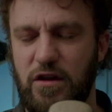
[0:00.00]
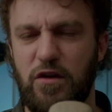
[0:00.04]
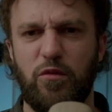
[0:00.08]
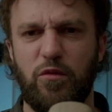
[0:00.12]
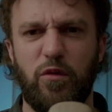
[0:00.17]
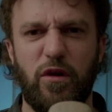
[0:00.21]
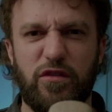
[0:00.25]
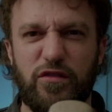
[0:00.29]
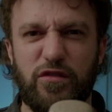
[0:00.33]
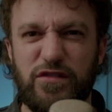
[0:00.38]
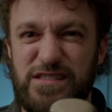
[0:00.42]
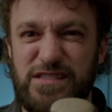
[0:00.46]

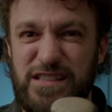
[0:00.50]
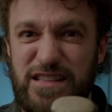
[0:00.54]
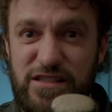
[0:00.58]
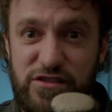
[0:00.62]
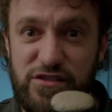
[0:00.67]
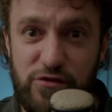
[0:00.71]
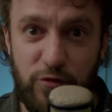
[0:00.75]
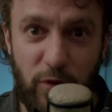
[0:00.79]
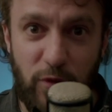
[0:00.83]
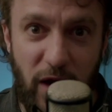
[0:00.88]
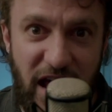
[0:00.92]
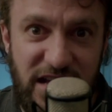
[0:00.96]
whether it's in
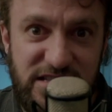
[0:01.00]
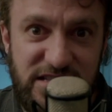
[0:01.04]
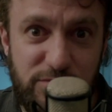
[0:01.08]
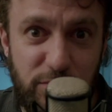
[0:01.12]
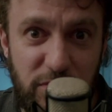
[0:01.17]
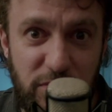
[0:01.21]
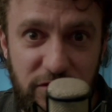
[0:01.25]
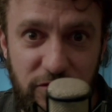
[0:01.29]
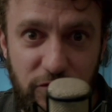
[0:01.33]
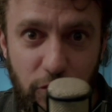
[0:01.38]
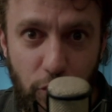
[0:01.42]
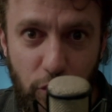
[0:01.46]
his
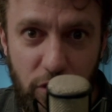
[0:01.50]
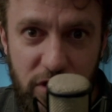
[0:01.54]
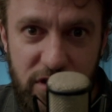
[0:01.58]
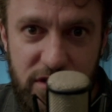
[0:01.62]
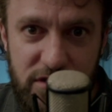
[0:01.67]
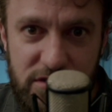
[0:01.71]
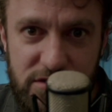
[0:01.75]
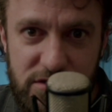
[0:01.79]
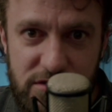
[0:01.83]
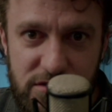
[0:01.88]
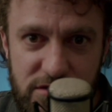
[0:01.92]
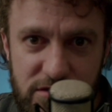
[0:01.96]
raspy
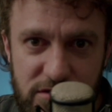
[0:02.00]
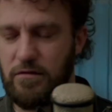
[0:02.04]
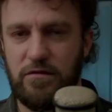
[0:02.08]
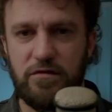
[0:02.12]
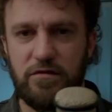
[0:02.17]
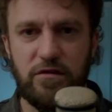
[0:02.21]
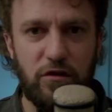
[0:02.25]
voice,